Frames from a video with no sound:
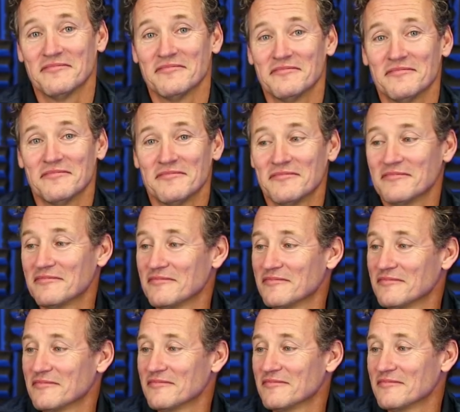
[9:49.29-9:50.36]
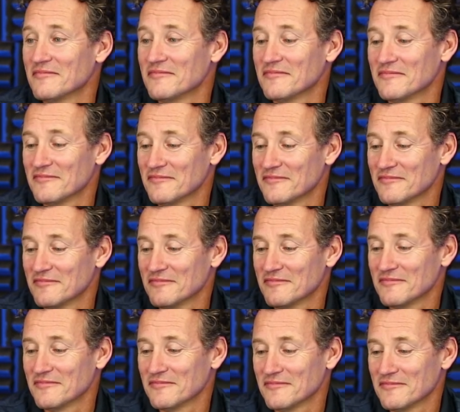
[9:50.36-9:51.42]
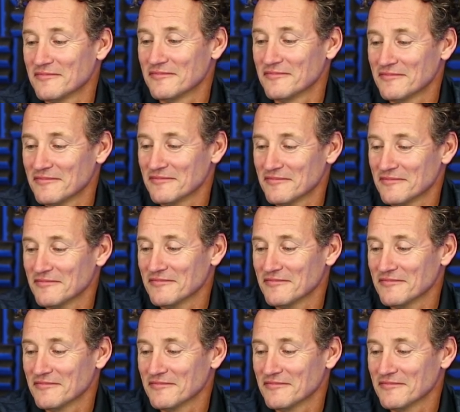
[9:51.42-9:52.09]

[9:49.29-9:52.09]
This person isn't speaking.